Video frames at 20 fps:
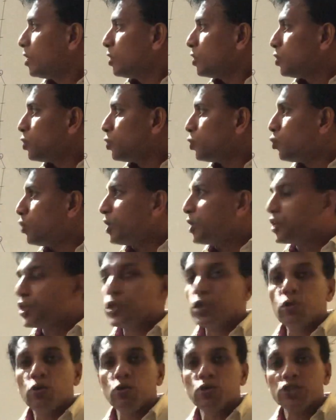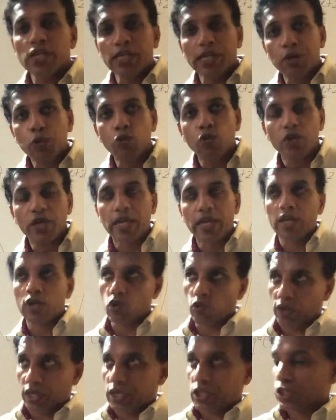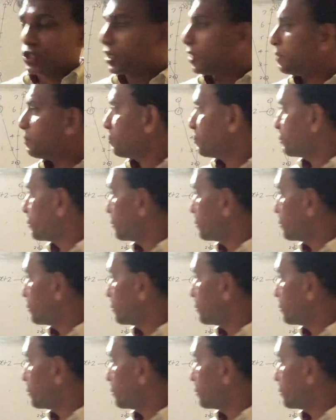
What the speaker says: you introduce a new equation